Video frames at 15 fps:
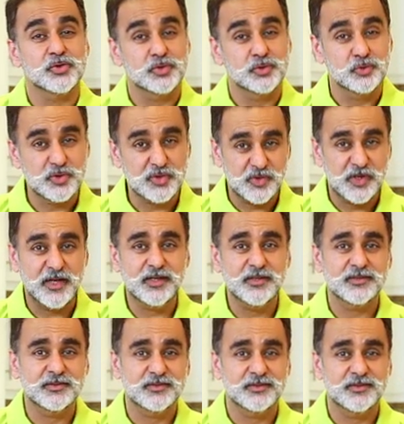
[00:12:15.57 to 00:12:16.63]
Do try it,
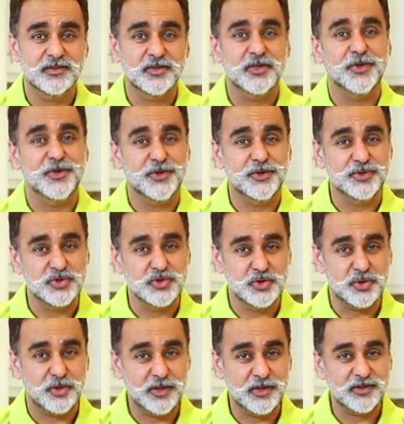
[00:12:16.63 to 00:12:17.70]

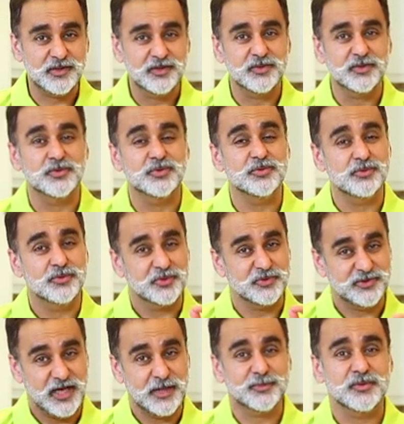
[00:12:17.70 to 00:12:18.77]
enjoy. You're going to
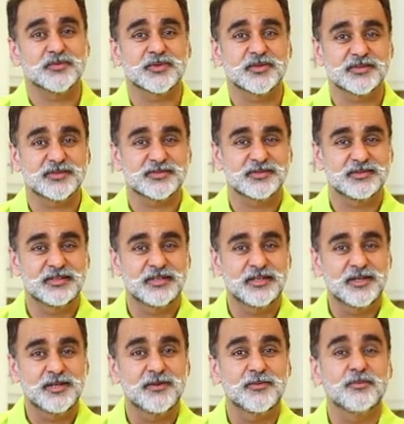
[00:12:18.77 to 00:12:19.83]
thank me for this.
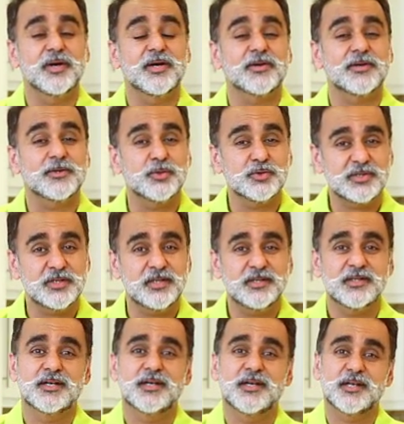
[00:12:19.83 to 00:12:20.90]
My ricotta
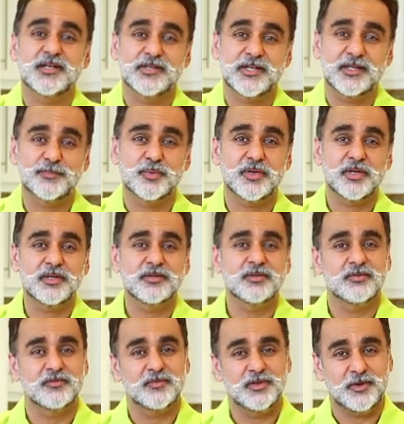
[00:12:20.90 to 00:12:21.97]
and date pudding
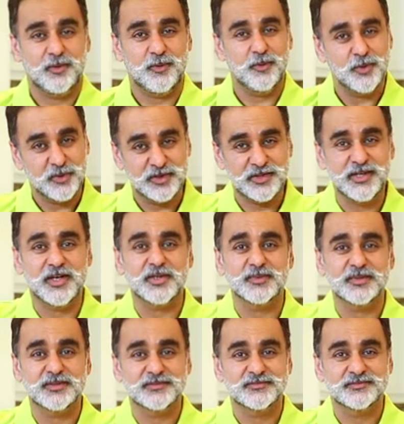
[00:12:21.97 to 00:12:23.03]
and a coconut caramel.